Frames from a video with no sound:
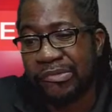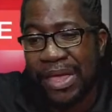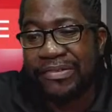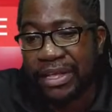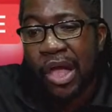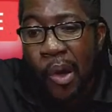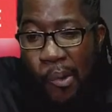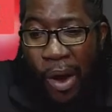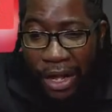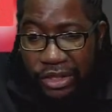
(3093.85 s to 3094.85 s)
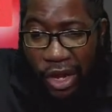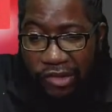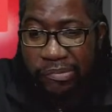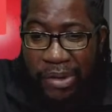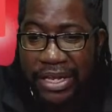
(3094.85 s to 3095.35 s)
basic. What
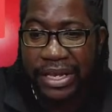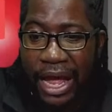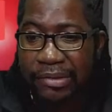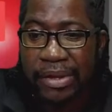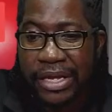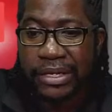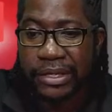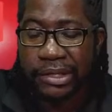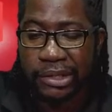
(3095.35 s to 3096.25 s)
does midnight mean?